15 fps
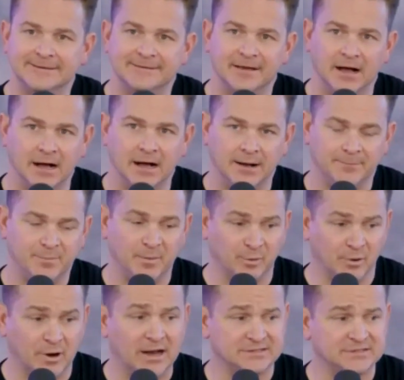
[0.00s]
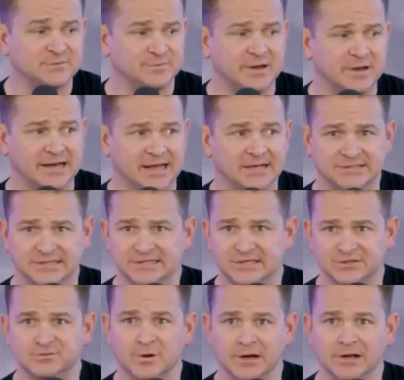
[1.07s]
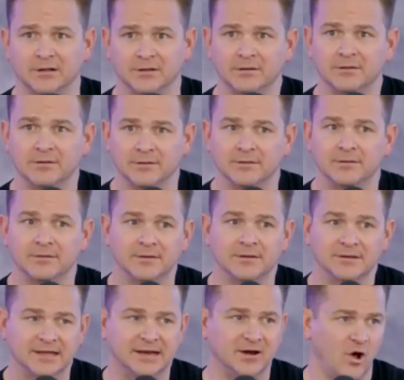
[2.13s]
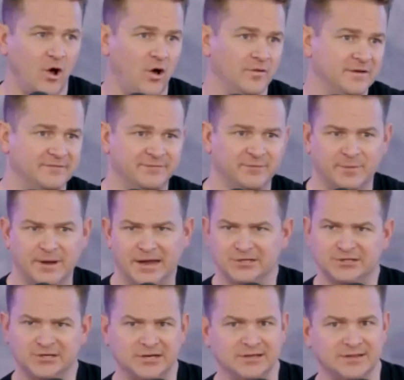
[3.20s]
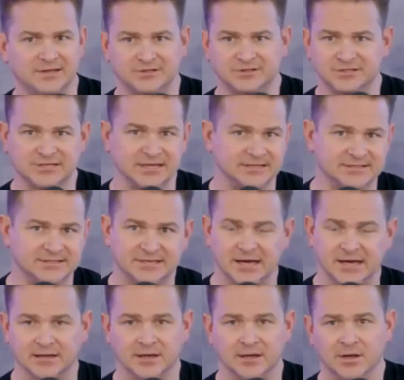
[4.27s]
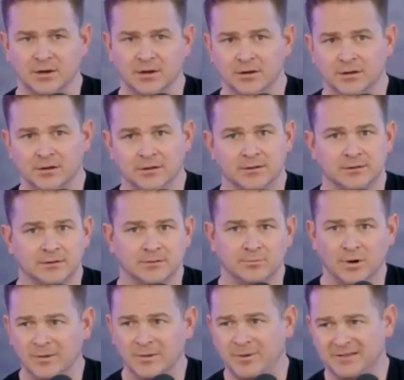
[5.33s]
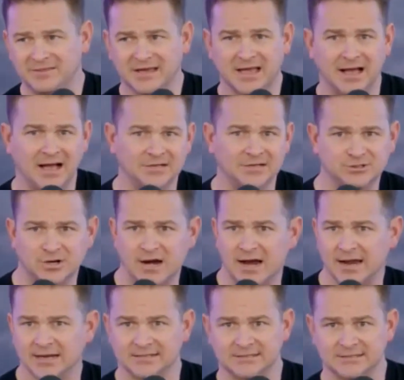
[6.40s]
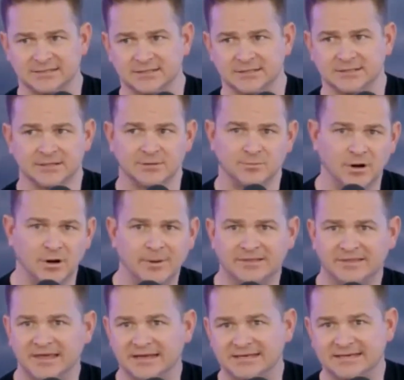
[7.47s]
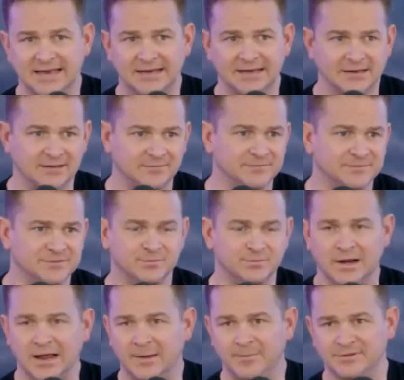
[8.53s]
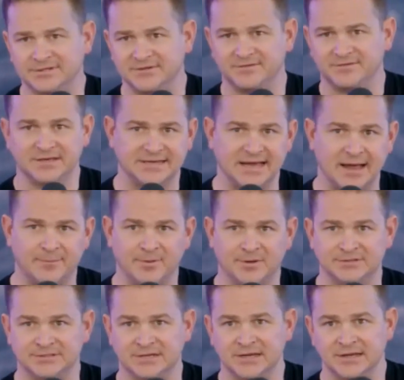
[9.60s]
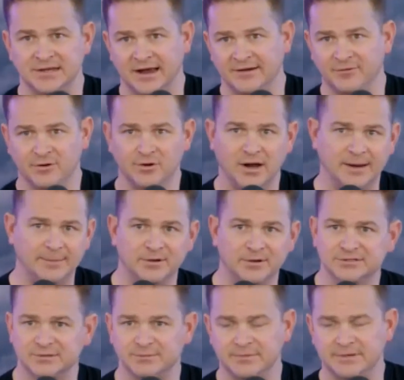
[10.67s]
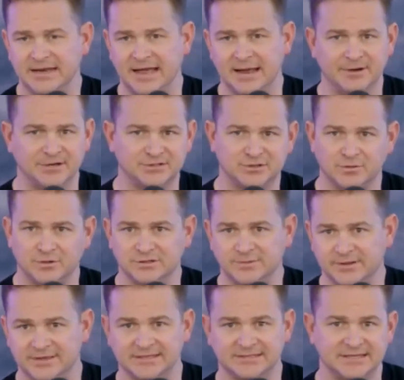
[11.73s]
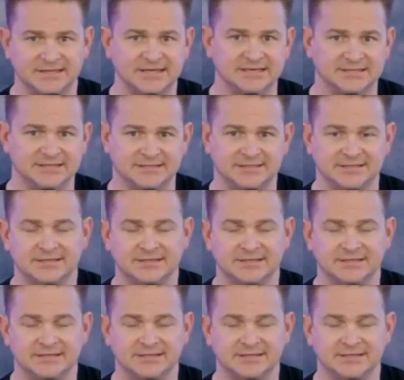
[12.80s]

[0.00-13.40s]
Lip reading: But paralysis by analysis is real. Getting all the information and then just getting stuck. What about the contracts? What about the addendums? What happens if this happens? I've heard nightmare stories about this and this.